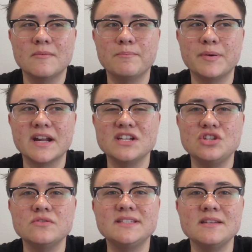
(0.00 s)
But I
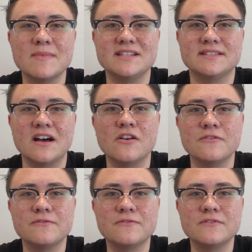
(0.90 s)
do see
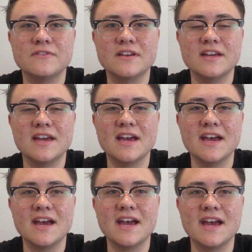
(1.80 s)
myself.
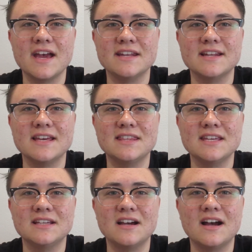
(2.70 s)
And I
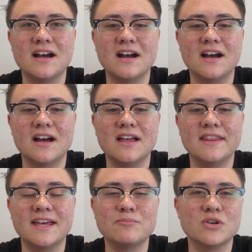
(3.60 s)
think
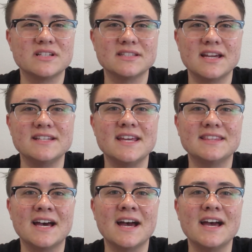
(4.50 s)
that personally I
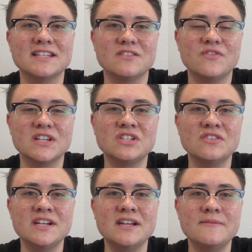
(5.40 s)
take that as a
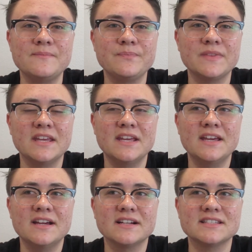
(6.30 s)
victory,
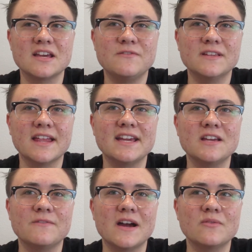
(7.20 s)
because I feel
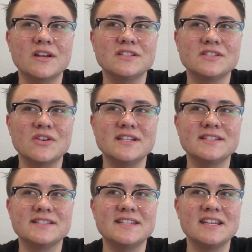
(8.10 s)
like if I went straight
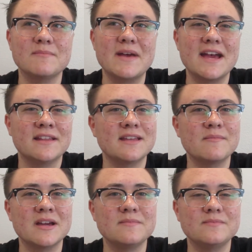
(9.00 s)
to seeing a man,
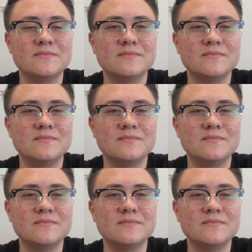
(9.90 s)
that might,